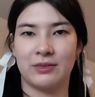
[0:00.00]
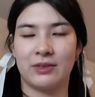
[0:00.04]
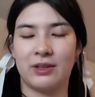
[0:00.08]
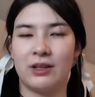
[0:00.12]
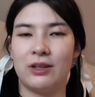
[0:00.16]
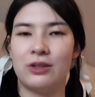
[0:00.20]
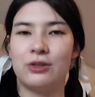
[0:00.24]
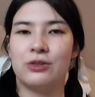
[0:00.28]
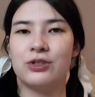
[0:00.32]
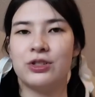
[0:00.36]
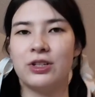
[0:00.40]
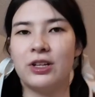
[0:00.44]

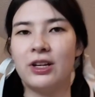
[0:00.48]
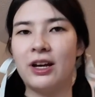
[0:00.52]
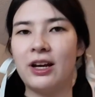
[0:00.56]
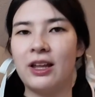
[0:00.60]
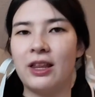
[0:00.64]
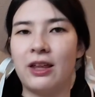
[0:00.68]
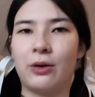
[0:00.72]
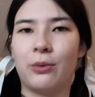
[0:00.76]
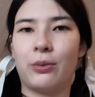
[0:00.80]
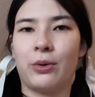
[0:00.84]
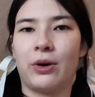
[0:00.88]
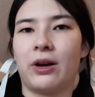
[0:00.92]
Usually I
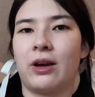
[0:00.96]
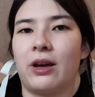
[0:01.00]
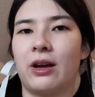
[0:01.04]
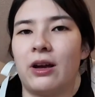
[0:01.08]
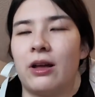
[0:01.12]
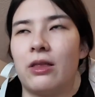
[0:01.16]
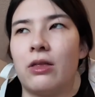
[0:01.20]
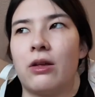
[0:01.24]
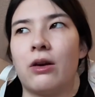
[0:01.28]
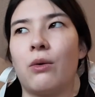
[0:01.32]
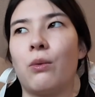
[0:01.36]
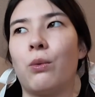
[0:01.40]
like working
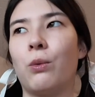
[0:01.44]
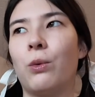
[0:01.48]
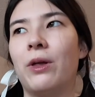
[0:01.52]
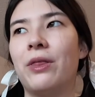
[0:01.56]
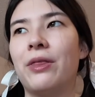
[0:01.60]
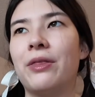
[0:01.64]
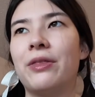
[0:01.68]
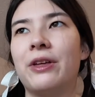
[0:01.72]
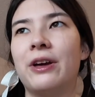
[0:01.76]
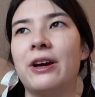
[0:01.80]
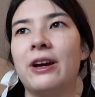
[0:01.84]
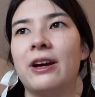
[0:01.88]
on like one
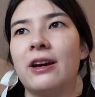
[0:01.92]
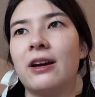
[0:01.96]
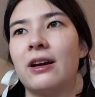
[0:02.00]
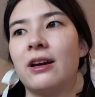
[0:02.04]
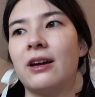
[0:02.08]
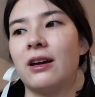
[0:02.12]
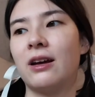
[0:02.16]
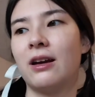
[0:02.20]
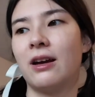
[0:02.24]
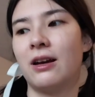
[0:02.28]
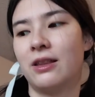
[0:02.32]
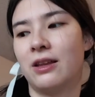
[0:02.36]
thing
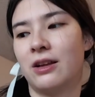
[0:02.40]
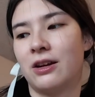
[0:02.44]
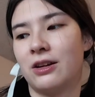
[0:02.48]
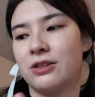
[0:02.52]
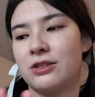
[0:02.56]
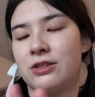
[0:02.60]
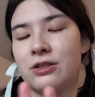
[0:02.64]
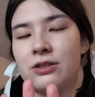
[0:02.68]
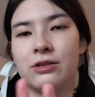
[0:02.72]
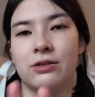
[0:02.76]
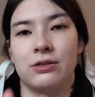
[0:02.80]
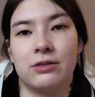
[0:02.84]
and then
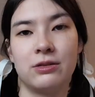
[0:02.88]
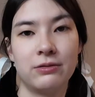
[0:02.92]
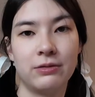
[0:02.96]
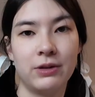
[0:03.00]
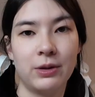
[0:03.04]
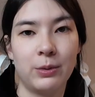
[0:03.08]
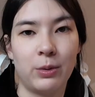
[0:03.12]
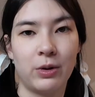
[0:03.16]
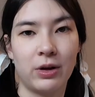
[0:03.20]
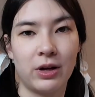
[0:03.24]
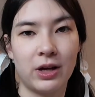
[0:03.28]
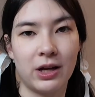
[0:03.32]
exclusively
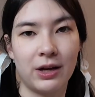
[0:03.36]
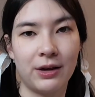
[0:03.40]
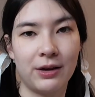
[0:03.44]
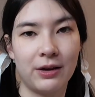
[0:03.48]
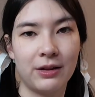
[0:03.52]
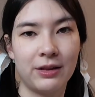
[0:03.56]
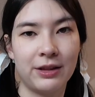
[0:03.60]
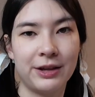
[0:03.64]
working on